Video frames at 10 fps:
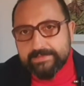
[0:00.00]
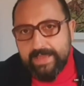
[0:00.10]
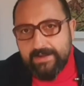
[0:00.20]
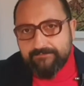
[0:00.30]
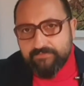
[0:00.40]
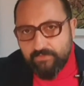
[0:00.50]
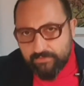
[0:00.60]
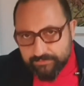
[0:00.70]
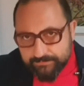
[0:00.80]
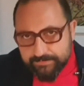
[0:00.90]

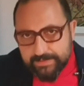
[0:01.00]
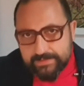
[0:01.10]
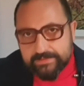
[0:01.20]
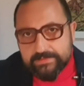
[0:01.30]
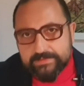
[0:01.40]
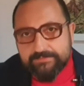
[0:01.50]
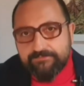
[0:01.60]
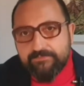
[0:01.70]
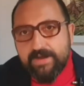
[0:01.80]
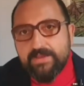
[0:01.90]
Therefore, the
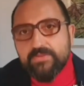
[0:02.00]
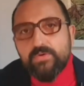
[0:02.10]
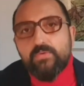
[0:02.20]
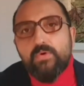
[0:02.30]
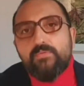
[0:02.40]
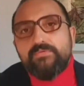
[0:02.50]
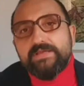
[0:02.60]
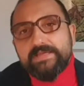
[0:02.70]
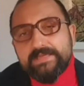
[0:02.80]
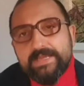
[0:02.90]
value of
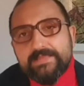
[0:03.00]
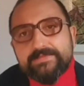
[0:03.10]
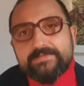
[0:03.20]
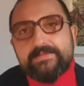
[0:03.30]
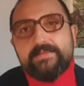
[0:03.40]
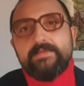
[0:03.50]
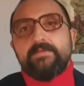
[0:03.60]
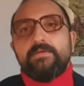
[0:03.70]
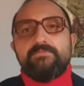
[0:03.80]
elasticity